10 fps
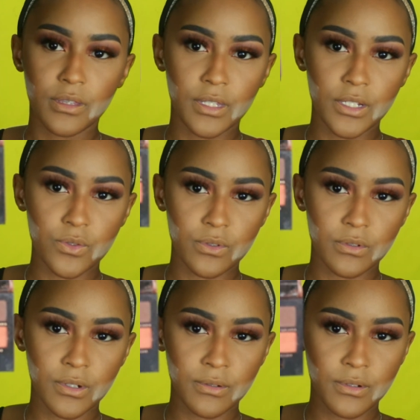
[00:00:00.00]
This one.
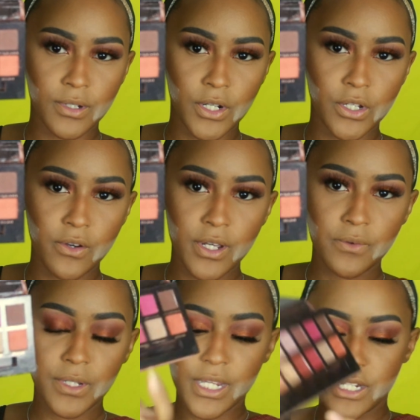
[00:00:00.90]
I'm going to go in
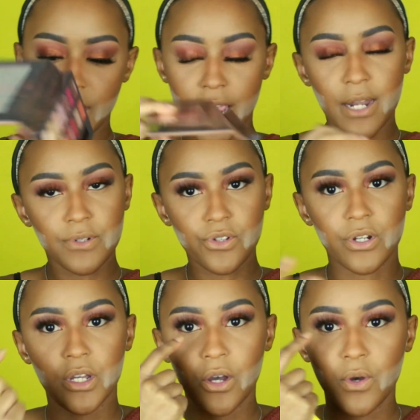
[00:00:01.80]
with that shade, and I'm just going
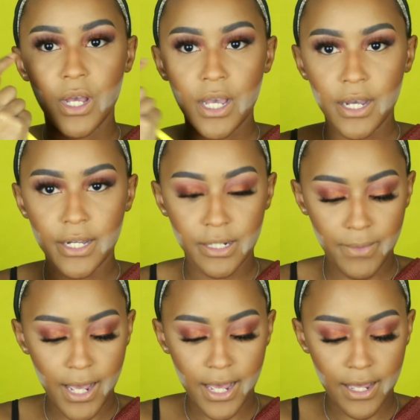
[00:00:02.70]
to go under
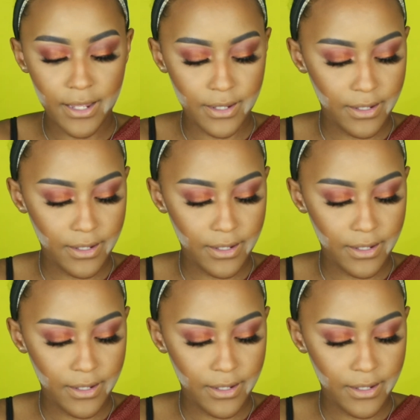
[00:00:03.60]
my eye.